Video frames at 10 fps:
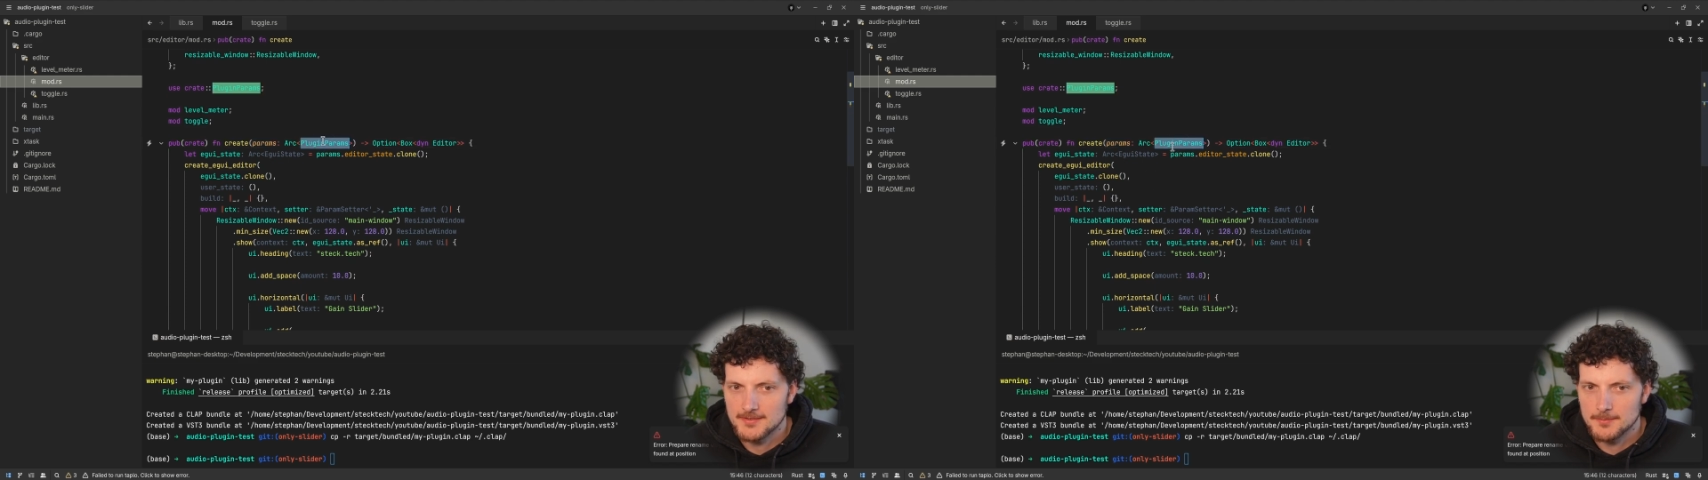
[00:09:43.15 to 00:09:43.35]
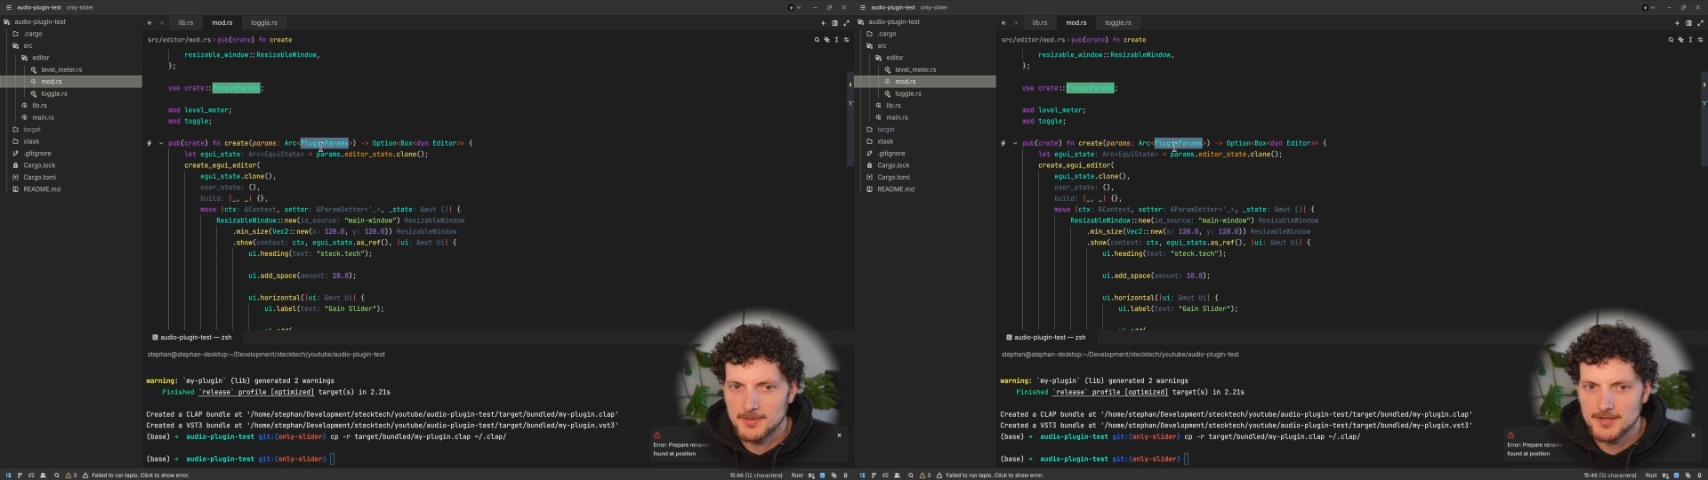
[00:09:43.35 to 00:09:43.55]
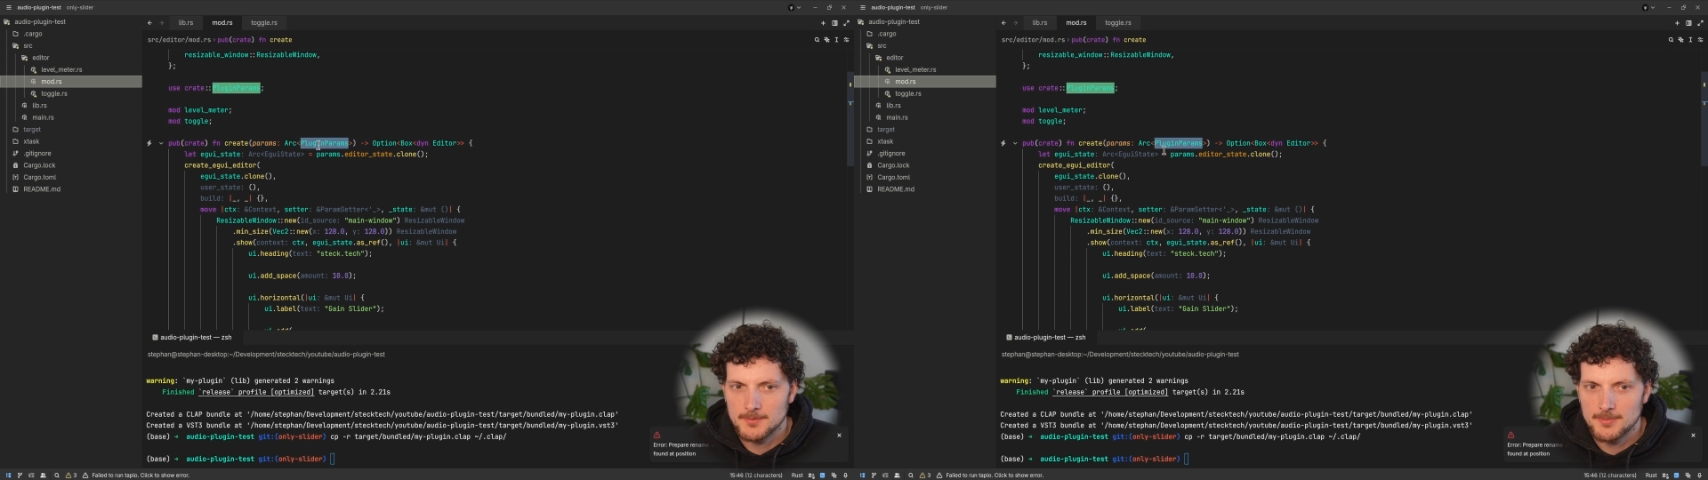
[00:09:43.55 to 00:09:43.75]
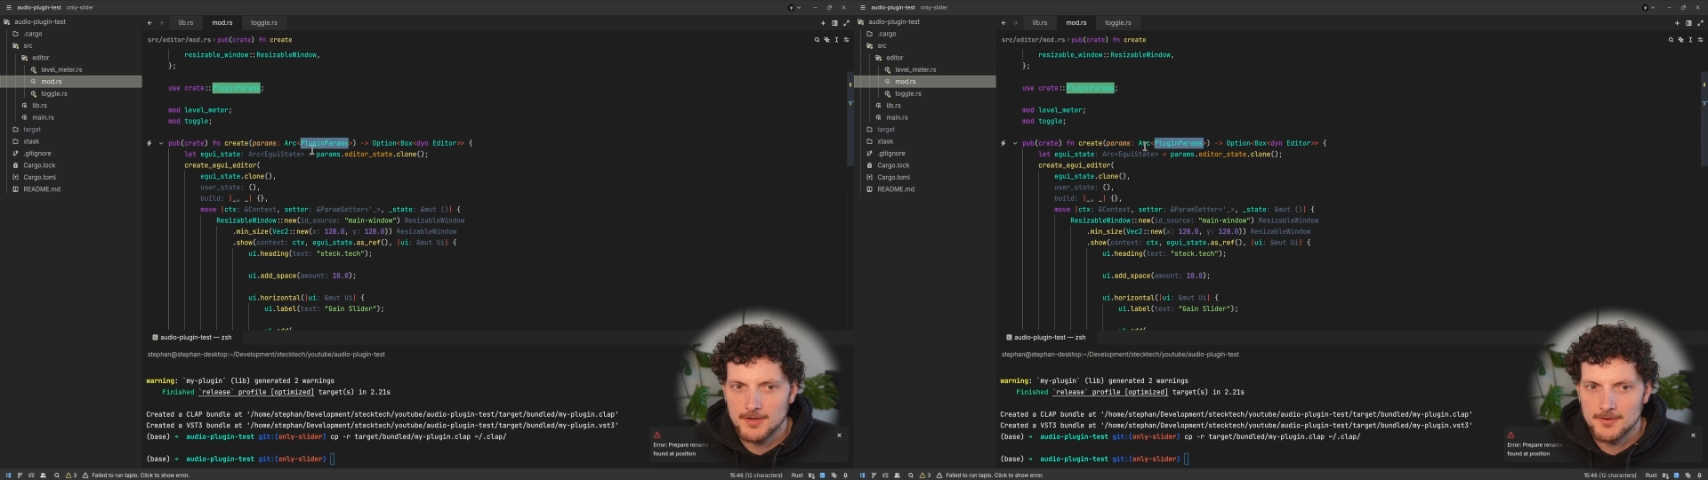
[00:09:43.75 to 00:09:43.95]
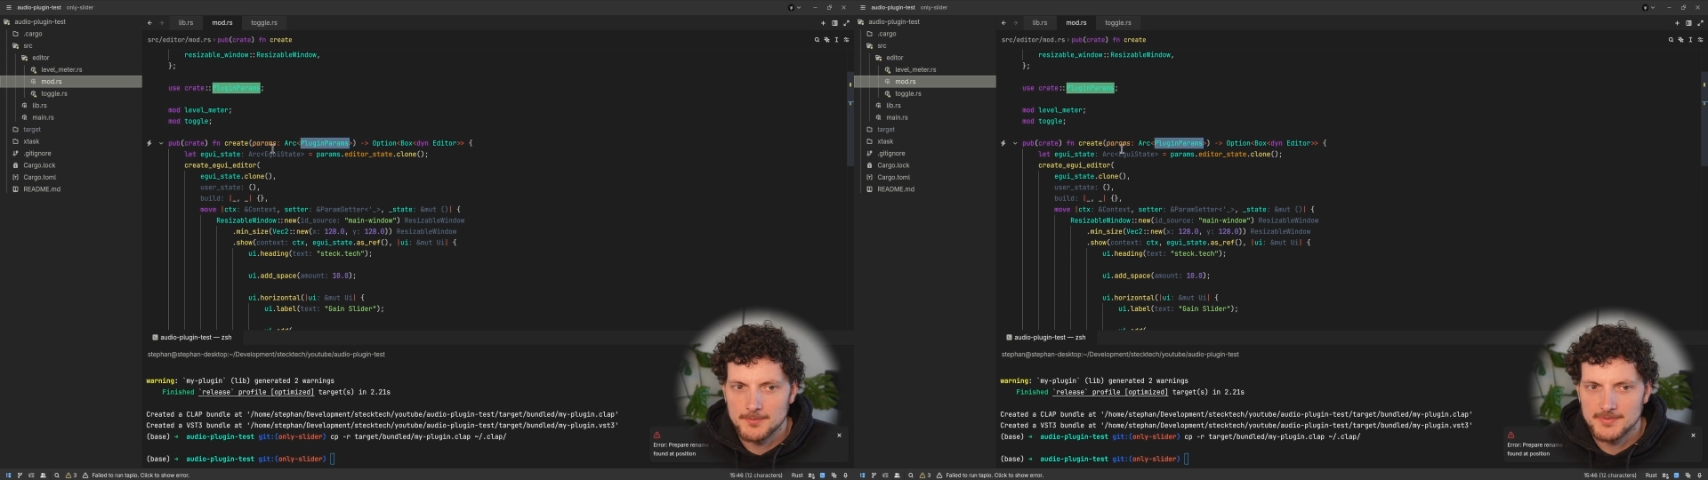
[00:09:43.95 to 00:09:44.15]
the plugin
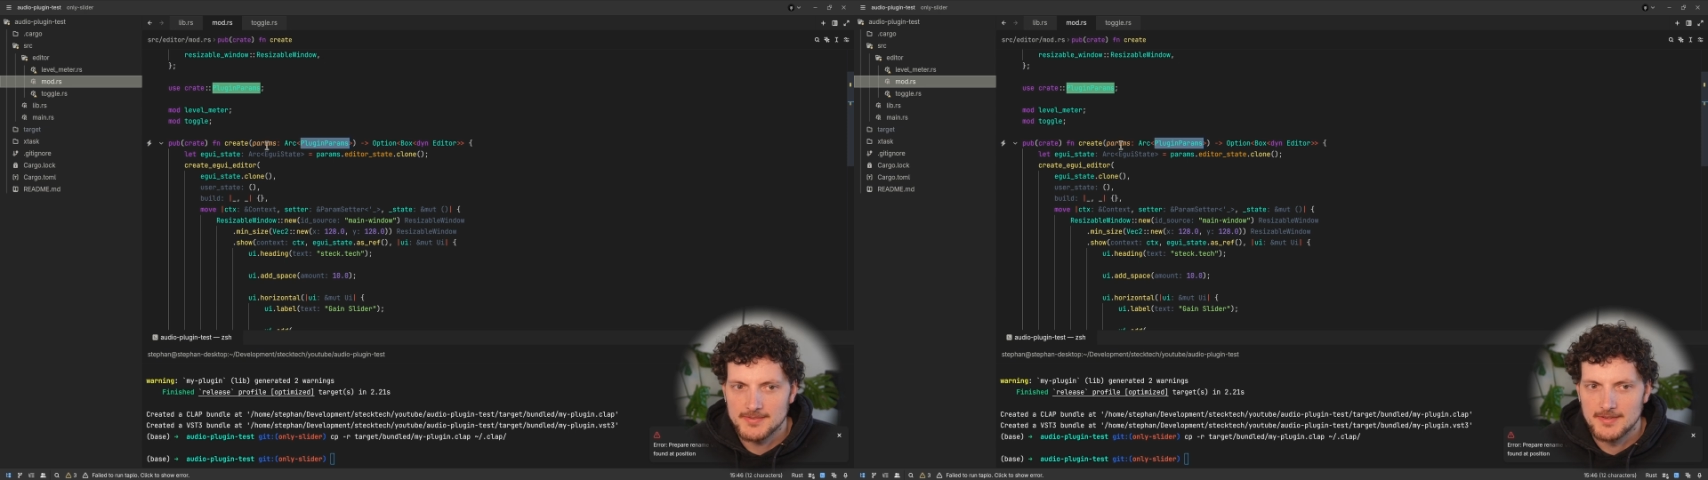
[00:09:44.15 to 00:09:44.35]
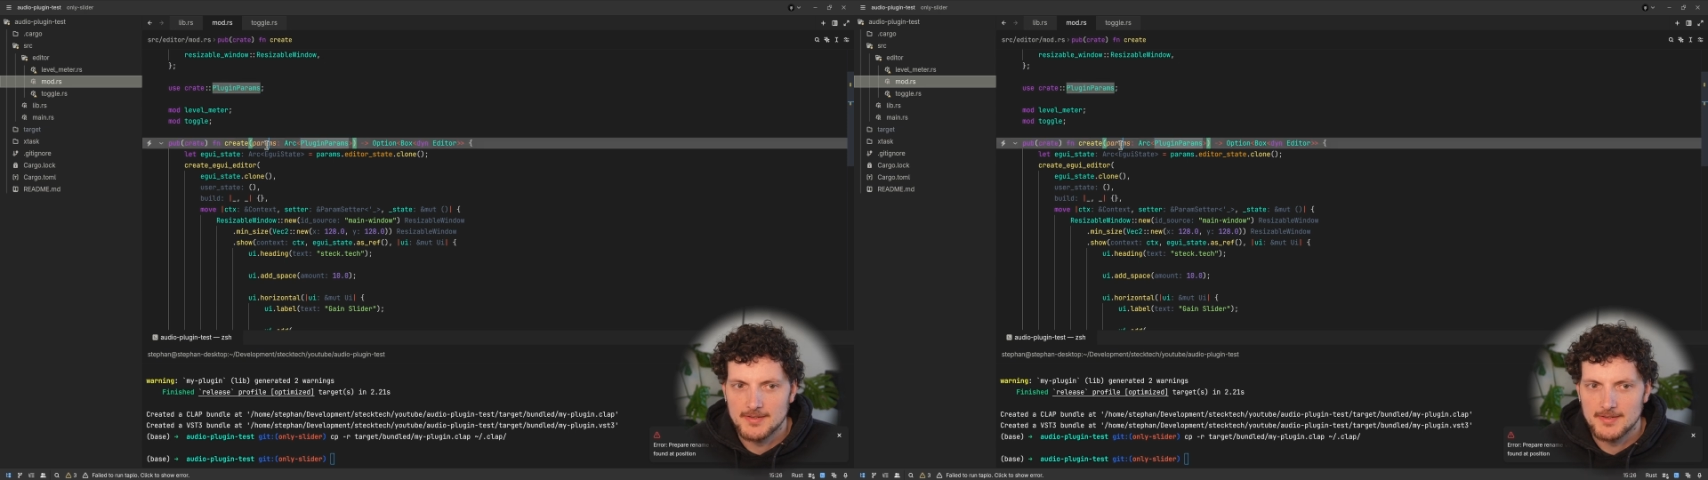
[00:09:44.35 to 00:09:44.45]
params,